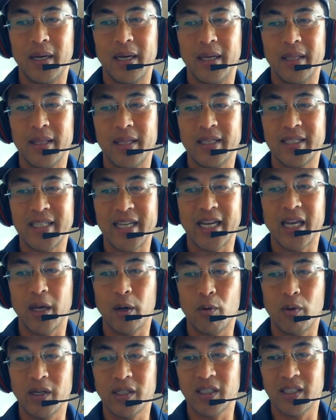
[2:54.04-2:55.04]
the second
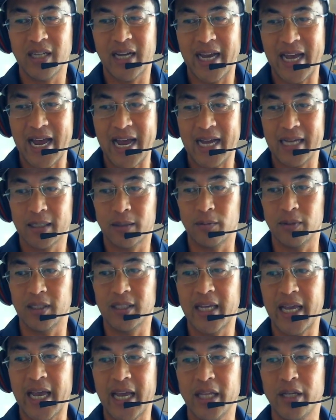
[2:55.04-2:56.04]
question I asked was,
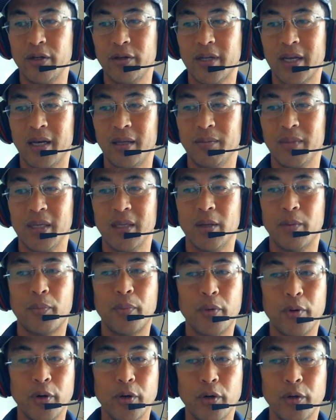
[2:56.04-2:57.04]
can you tell me the
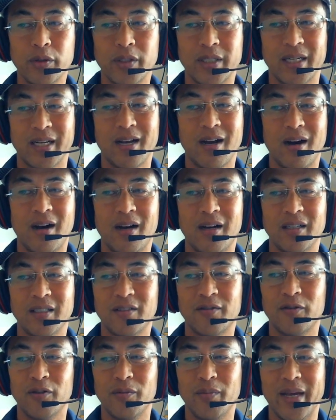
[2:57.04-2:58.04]
pros and
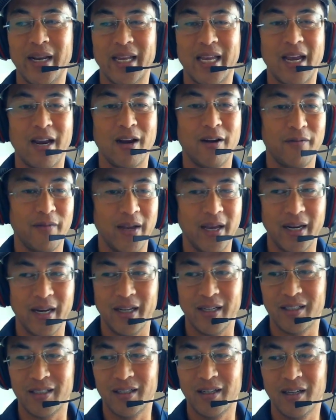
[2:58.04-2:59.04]
cons for Medicare
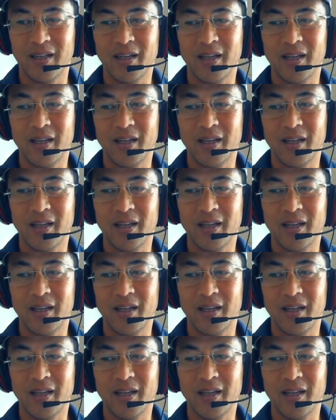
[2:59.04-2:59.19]
Advantage?